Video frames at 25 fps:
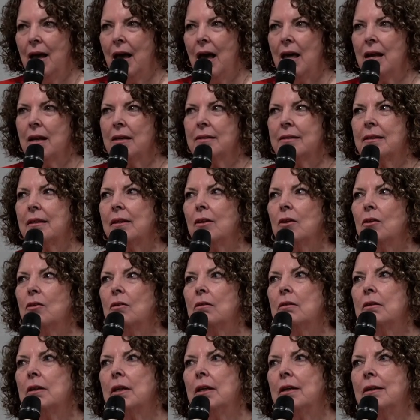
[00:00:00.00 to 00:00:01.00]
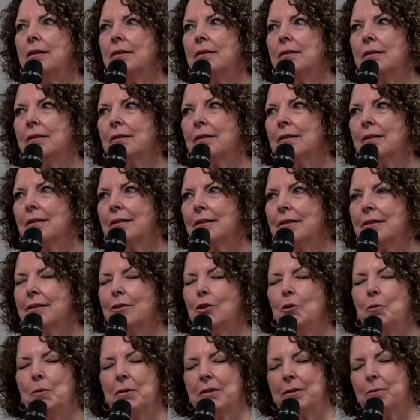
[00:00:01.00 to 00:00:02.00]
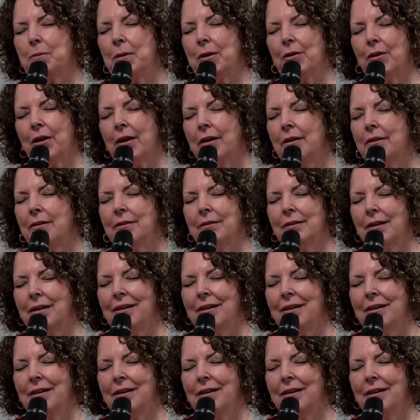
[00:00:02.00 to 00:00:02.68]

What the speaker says: And I said, Lord, Super Spiro,